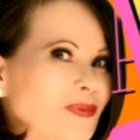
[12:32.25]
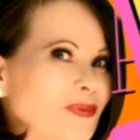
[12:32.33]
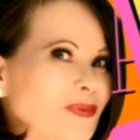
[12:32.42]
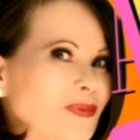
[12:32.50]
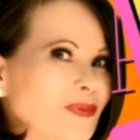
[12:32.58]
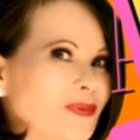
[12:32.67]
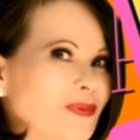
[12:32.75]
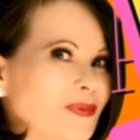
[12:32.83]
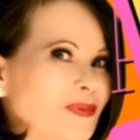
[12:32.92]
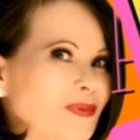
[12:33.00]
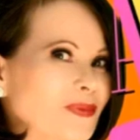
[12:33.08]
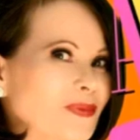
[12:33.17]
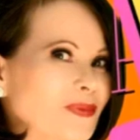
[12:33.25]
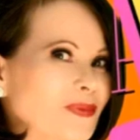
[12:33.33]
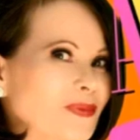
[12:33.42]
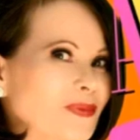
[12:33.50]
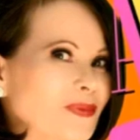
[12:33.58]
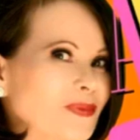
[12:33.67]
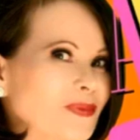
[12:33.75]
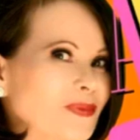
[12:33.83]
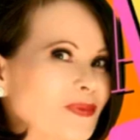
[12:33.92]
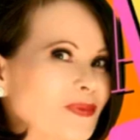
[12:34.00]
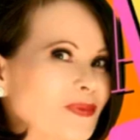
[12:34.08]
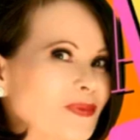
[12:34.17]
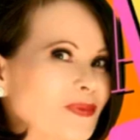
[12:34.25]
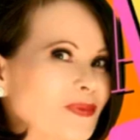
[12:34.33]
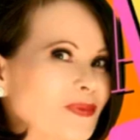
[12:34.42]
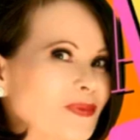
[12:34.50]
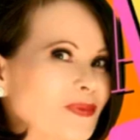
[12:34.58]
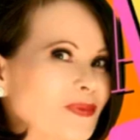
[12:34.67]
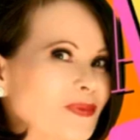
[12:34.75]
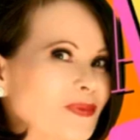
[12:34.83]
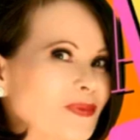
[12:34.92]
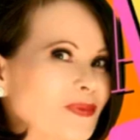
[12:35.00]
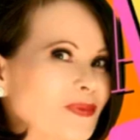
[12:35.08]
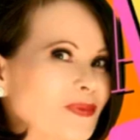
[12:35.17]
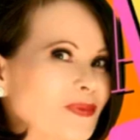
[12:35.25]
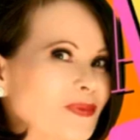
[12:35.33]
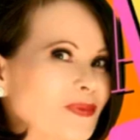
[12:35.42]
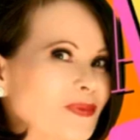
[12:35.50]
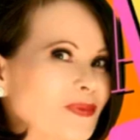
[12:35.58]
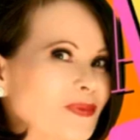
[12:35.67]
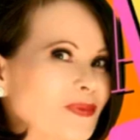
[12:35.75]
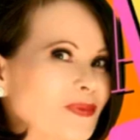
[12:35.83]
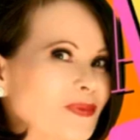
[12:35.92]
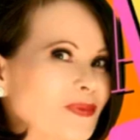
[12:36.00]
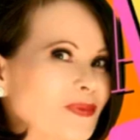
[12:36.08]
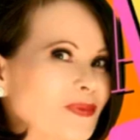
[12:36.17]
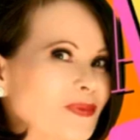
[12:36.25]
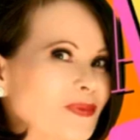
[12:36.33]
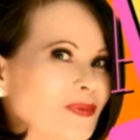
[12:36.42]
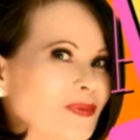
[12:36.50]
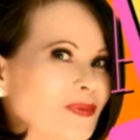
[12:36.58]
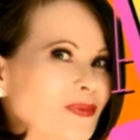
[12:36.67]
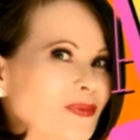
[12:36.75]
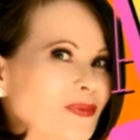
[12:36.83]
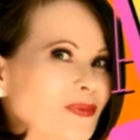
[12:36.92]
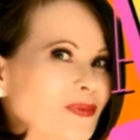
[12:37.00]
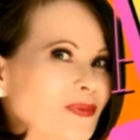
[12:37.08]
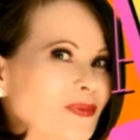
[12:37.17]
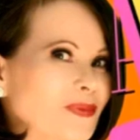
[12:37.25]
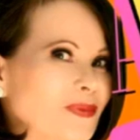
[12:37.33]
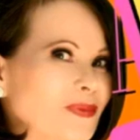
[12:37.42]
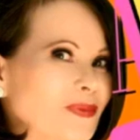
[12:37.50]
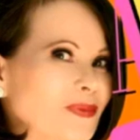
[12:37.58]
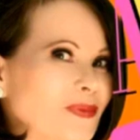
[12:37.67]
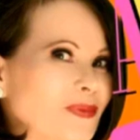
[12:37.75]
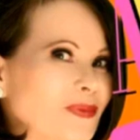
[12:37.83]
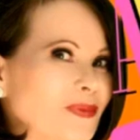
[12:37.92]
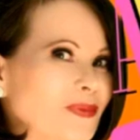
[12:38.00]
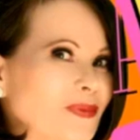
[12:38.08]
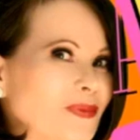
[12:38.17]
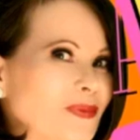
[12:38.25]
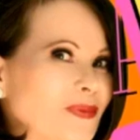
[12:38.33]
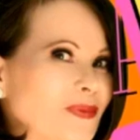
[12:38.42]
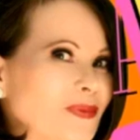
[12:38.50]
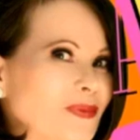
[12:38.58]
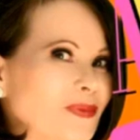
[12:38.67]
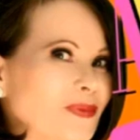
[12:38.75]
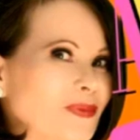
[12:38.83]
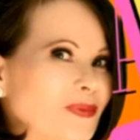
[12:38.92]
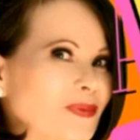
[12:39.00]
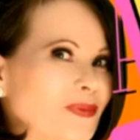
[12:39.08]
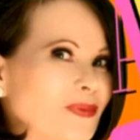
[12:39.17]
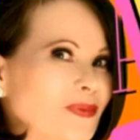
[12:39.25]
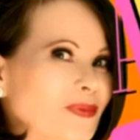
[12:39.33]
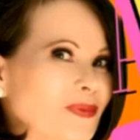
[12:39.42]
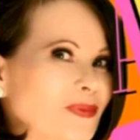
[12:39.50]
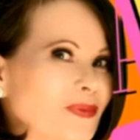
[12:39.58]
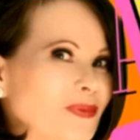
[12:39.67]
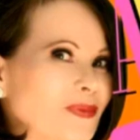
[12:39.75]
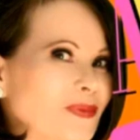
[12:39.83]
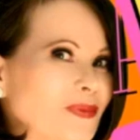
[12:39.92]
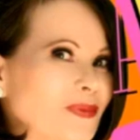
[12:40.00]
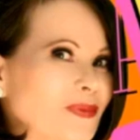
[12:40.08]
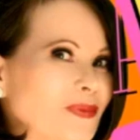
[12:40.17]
(no lip movement)